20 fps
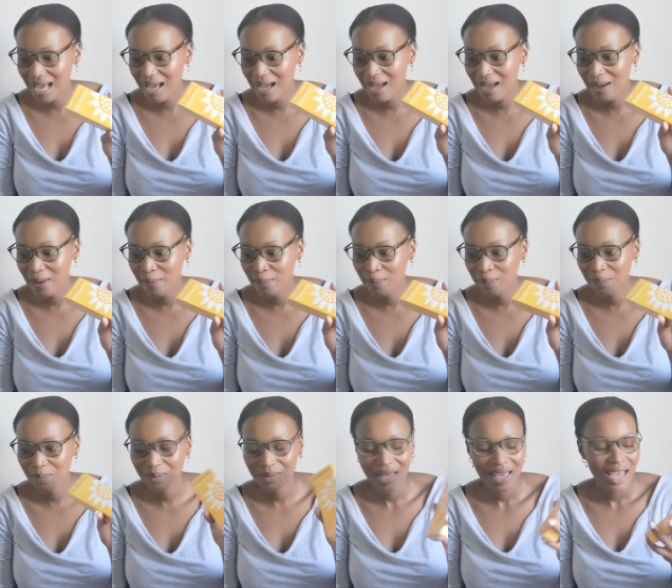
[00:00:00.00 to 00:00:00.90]

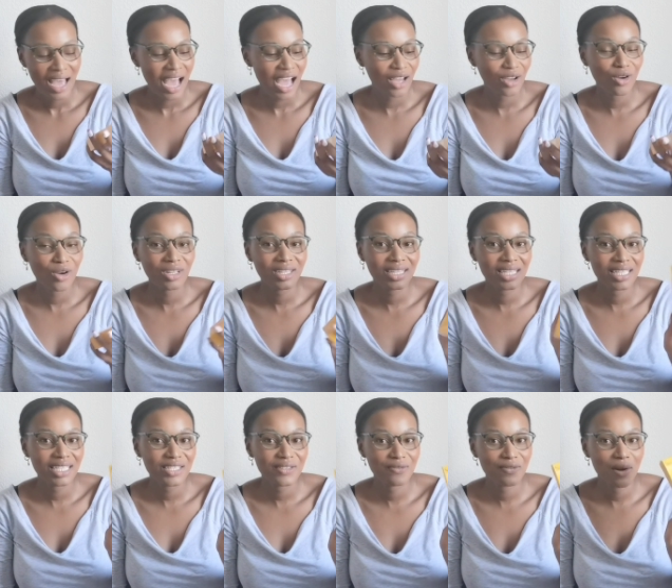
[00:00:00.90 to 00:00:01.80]
Um, I got
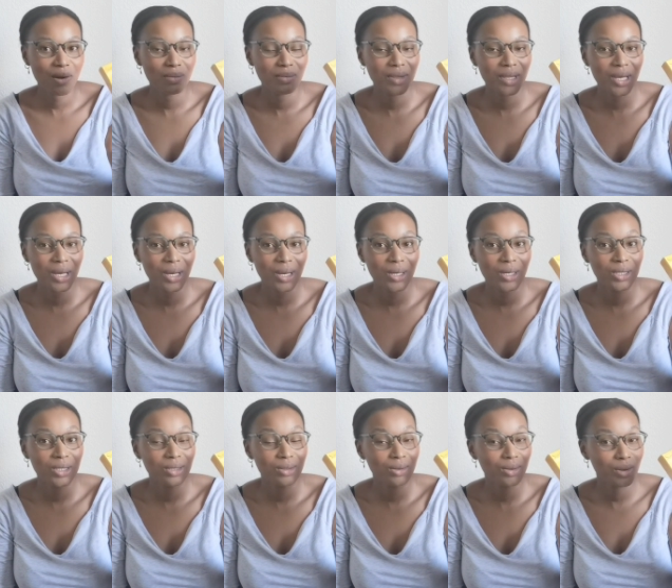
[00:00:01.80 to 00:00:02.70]
this from
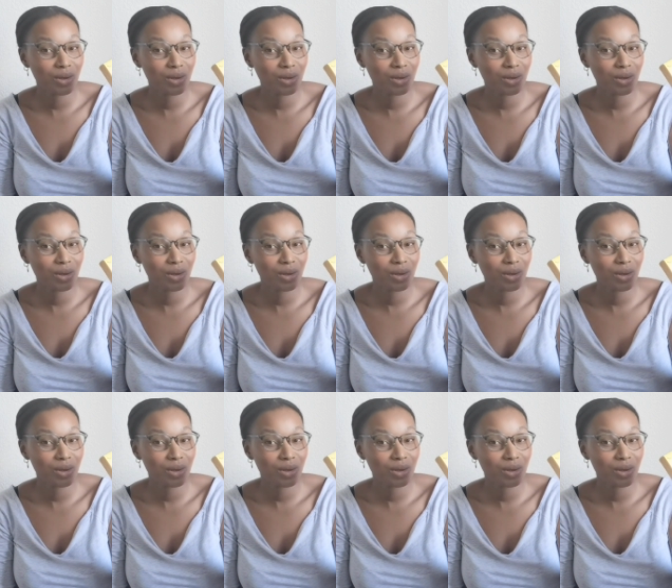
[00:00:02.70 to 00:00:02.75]
the